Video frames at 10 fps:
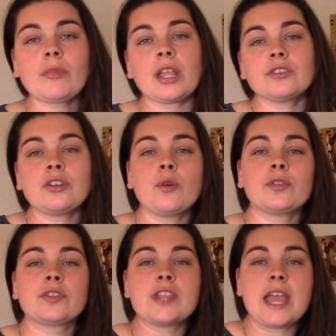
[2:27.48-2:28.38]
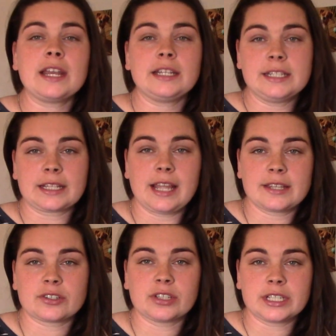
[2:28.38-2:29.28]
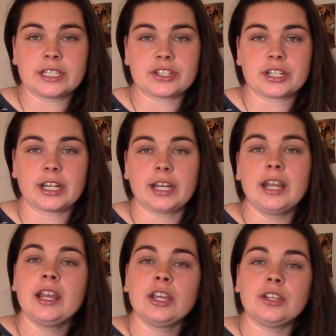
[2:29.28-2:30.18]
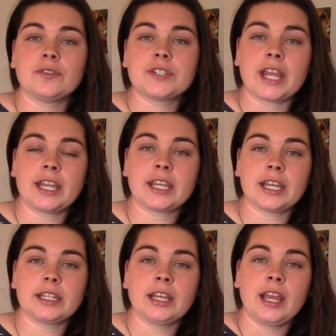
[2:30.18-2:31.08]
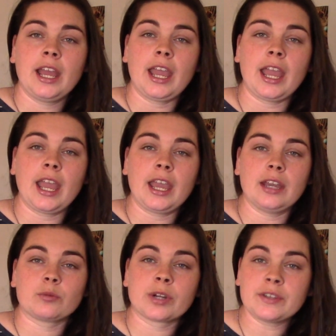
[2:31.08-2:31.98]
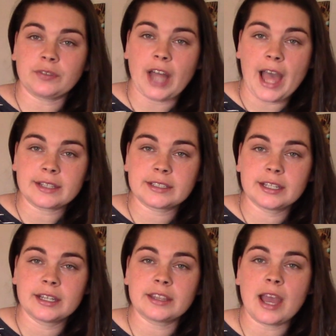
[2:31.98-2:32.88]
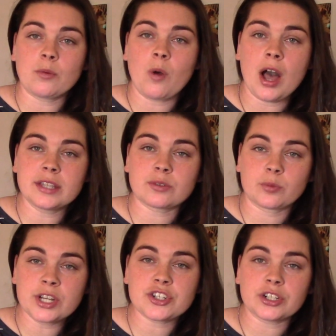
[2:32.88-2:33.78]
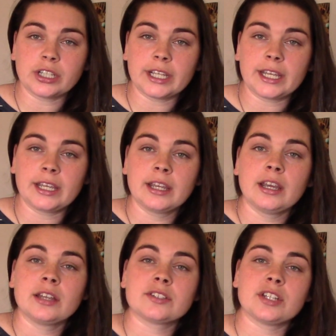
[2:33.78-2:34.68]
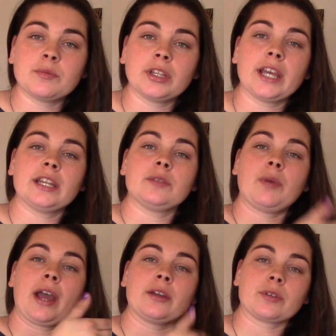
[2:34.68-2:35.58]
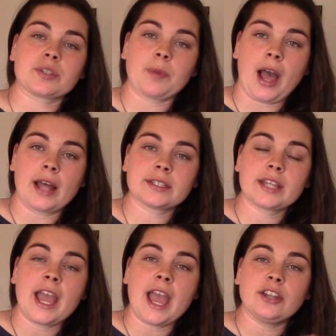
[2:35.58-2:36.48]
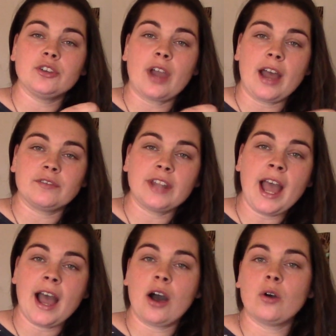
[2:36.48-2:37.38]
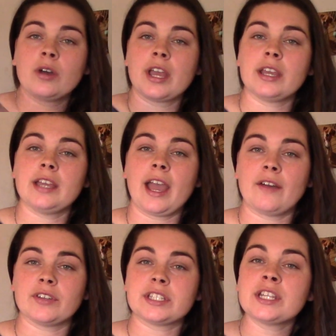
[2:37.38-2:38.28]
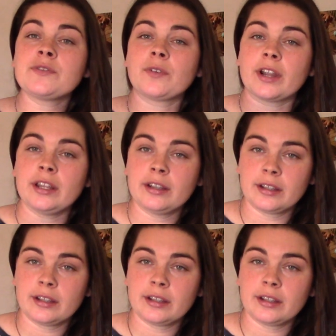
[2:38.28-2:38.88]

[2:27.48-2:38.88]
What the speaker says: So that is classical conditioning. You've taken a reflex that was originally stimulated by a response, and you have now have a different